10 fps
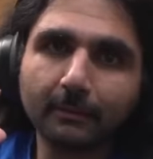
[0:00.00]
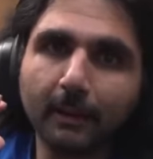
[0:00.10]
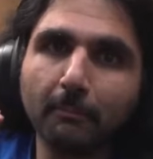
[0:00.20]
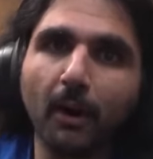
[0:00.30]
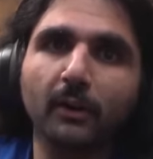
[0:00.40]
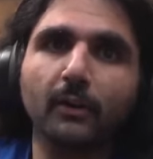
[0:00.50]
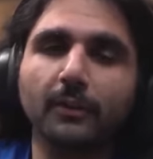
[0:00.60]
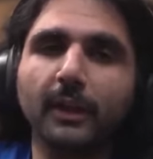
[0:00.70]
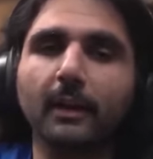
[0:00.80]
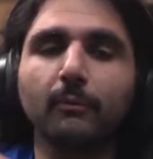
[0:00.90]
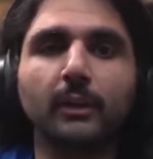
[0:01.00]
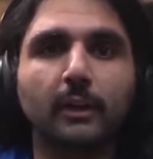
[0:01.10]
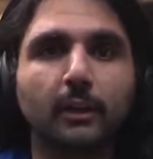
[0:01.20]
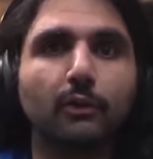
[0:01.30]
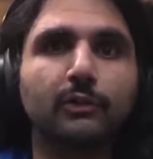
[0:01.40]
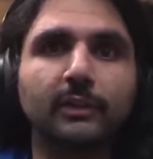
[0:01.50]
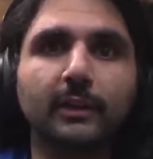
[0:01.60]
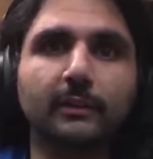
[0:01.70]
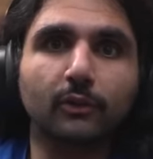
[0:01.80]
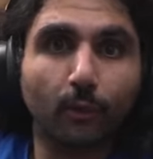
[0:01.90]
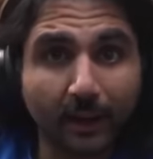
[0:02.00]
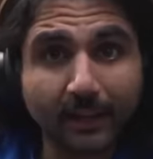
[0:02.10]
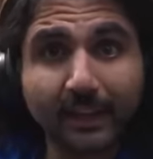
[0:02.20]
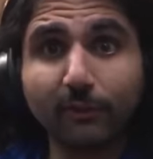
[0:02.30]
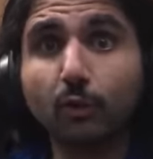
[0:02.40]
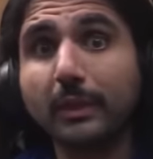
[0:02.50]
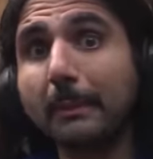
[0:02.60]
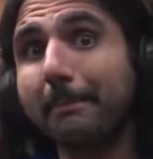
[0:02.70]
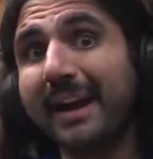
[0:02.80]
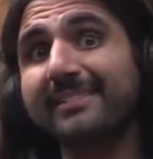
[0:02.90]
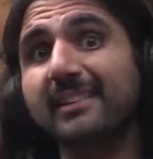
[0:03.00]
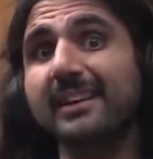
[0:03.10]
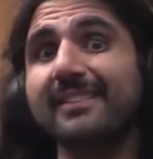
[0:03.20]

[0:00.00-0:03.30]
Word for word: they monitored the game really closely to try and give you the best